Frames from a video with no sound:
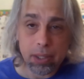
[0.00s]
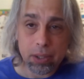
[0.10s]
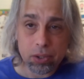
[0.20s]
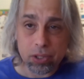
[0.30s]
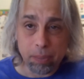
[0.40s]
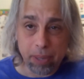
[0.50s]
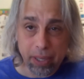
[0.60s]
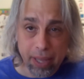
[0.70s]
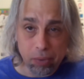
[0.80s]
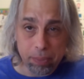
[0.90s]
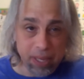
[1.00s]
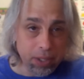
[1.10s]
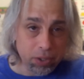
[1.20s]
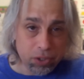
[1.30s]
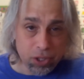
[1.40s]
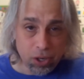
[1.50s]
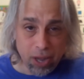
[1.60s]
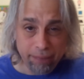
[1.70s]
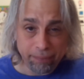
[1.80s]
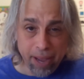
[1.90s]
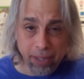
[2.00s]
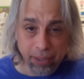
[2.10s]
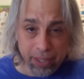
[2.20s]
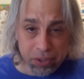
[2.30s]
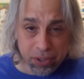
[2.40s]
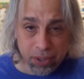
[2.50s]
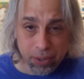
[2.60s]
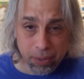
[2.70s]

somebody that would be considered a finalist.